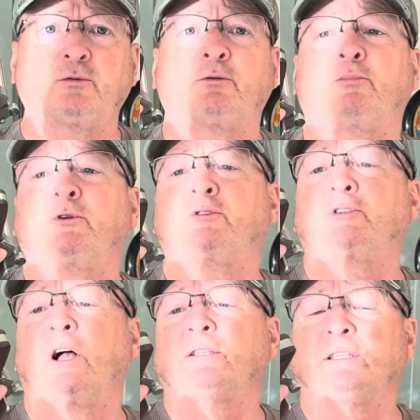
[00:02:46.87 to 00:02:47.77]
with Bruce
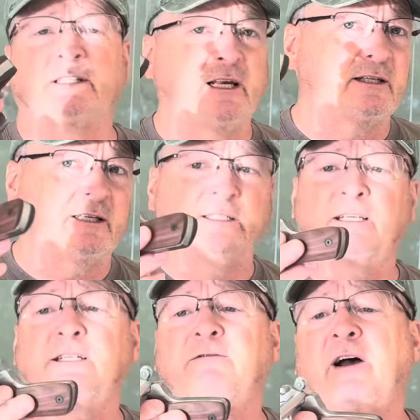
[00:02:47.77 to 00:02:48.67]
Johnson, 60,
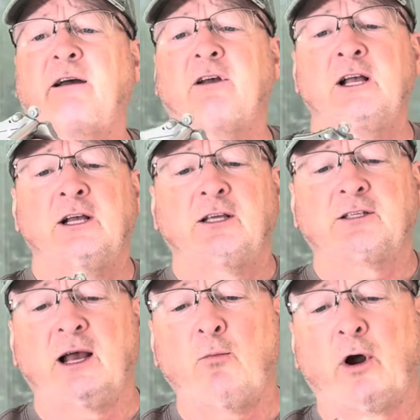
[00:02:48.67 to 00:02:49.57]
65,
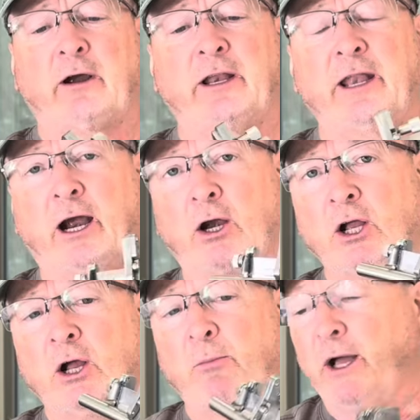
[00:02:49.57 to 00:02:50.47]
somewhere in there.
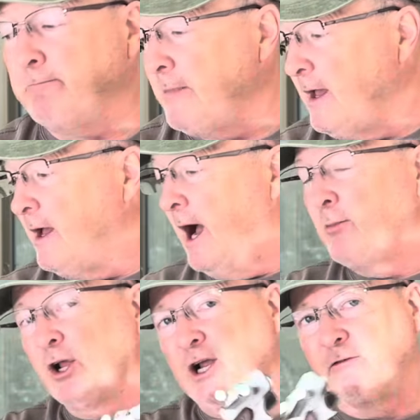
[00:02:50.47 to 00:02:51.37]
But I'm
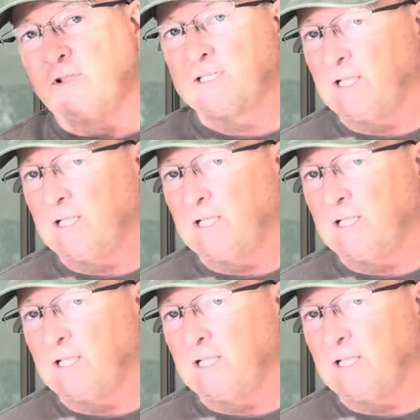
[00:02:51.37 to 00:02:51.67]
going to cover this